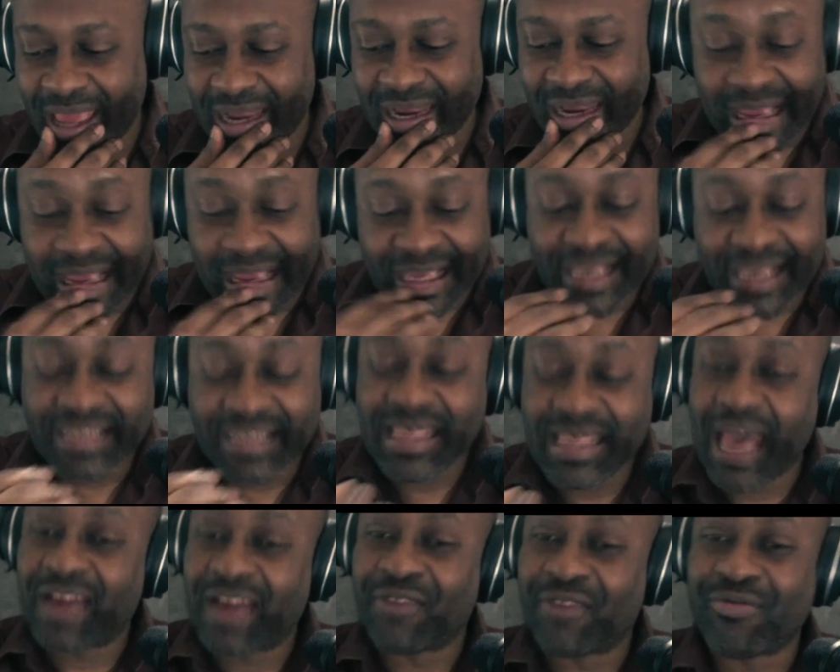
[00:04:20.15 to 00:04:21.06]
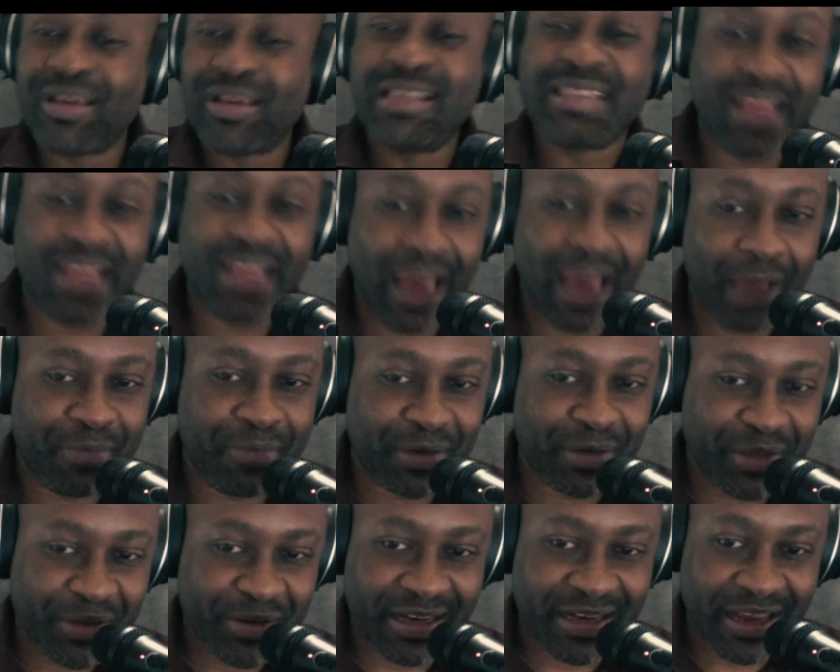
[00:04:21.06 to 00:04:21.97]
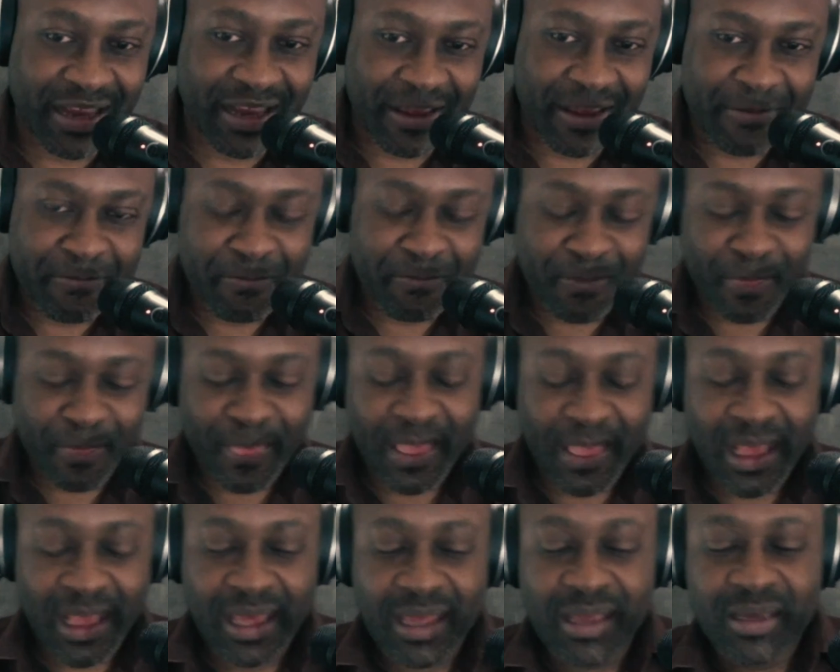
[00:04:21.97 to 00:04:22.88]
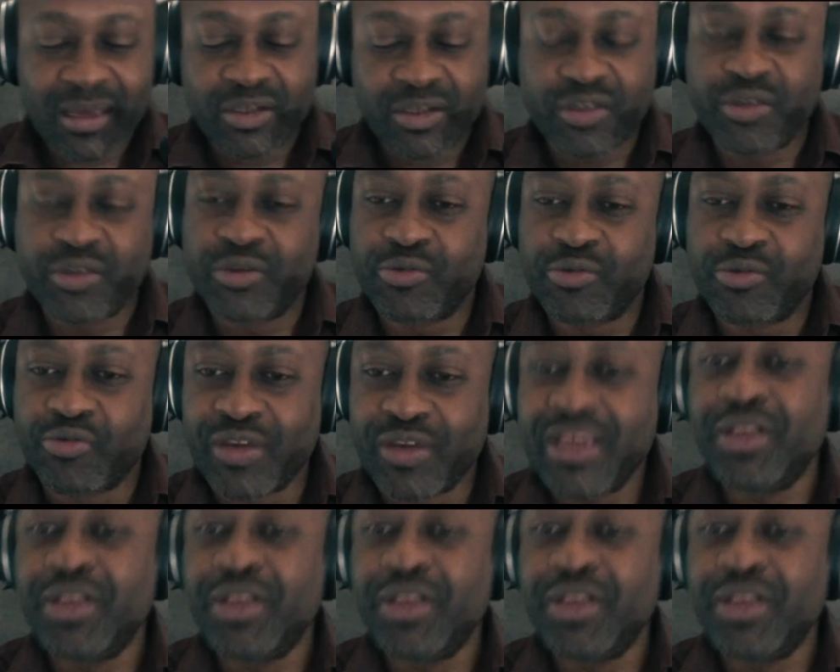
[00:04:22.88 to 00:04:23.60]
And he's had a recent opportunity to